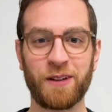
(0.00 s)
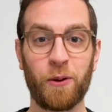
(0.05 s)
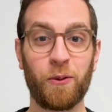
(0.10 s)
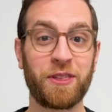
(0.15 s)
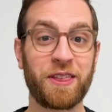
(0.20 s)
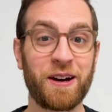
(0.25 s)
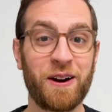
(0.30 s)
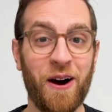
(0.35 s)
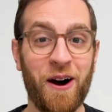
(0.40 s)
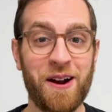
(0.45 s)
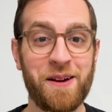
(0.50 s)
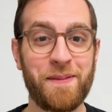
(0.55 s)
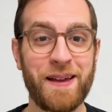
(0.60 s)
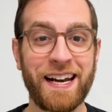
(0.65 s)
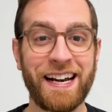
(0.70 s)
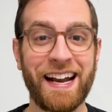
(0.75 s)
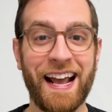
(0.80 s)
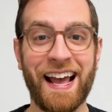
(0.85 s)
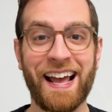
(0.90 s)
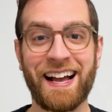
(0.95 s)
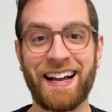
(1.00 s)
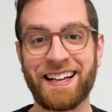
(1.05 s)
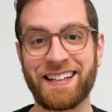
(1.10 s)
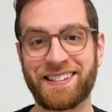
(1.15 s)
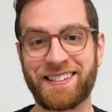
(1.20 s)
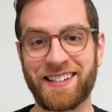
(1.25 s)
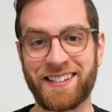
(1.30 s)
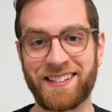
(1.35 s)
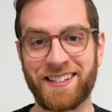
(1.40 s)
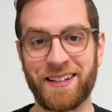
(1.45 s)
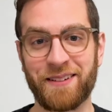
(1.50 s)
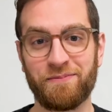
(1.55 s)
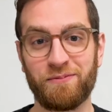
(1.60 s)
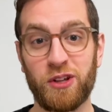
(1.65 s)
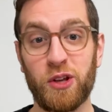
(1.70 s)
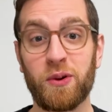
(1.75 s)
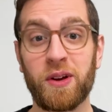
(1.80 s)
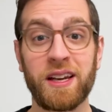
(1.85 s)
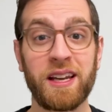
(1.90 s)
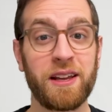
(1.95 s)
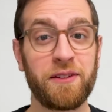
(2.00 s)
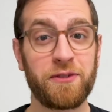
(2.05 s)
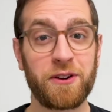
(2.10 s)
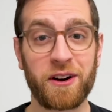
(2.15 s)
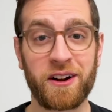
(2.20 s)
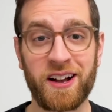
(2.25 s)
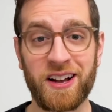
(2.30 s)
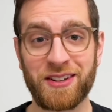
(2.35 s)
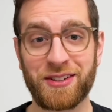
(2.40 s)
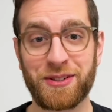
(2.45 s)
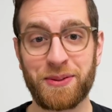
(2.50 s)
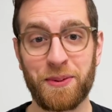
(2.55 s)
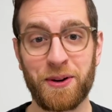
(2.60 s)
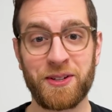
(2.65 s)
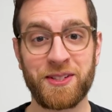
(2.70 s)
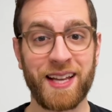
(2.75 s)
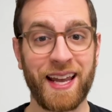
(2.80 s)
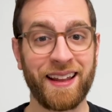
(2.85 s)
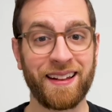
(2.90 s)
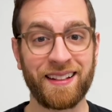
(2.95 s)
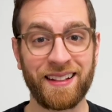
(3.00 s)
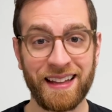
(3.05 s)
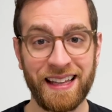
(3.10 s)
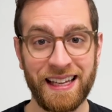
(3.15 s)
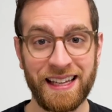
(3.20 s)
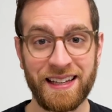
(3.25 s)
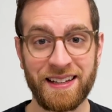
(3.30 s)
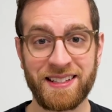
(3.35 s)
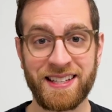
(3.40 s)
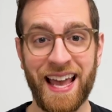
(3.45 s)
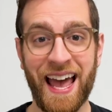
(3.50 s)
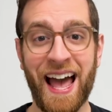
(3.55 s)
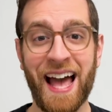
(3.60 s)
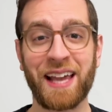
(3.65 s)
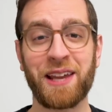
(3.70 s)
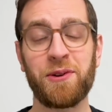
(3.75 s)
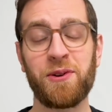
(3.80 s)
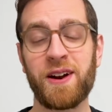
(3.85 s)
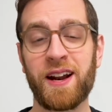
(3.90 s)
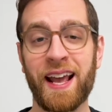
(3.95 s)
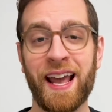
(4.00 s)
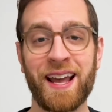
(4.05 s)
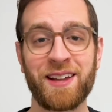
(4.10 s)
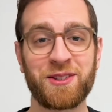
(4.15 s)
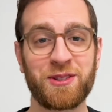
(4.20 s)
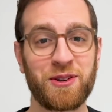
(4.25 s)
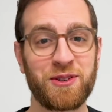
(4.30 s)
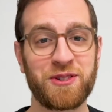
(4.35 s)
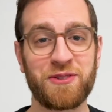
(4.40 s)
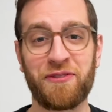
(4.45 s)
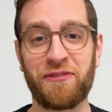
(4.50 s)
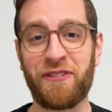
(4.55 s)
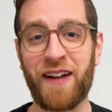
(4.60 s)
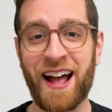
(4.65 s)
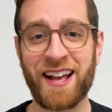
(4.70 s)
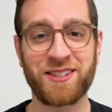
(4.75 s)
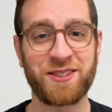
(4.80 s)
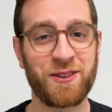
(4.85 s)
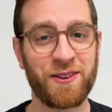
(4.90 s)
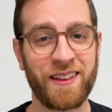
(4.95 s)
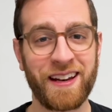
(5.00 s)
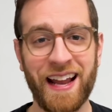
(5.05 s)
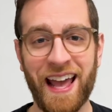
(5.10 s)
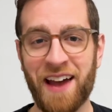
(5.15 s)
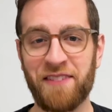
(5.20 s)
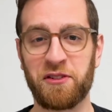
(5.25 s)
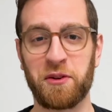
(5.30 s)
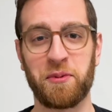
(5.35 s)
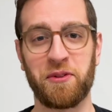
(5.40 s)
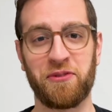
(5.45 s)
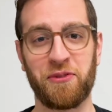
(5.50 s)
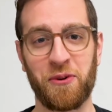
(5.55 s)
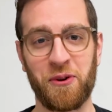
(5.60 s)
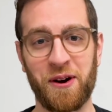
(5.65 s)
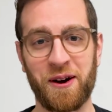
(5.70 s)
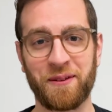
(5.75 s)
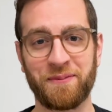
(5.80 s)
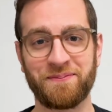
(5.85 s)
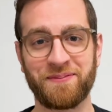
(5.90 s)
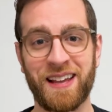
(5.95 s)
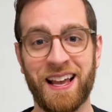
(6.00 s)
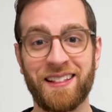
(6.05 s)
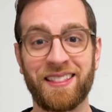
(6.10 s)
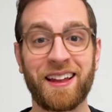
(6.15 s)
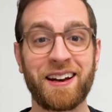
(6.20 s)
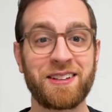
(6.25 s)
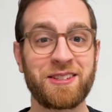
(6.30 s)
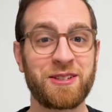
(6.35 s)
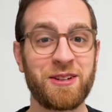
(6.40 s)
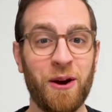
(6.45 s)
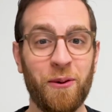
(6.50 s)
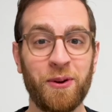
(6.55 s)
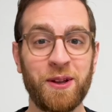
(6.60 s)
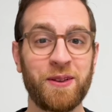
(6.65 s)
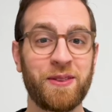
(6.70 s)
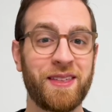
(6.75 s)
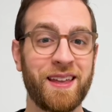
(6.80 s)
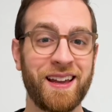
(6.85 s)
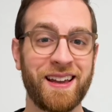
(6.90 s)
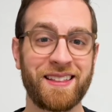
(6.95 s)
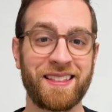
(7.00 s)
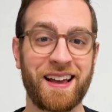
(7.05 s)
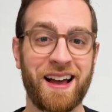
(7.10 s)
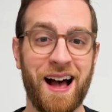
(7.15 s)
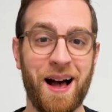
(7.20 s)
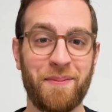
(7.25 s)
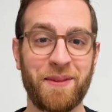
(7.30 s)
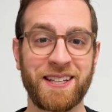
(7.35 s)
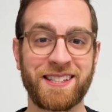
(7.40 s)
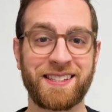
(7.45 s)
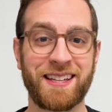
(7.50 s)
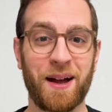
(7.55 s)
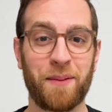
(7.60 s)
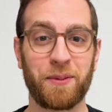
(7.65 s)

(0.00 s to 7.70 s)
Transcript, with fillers: With an automated A I assistant, you can give your customers and leads accurate answers faster than ever before. Let us know what you think in the comments down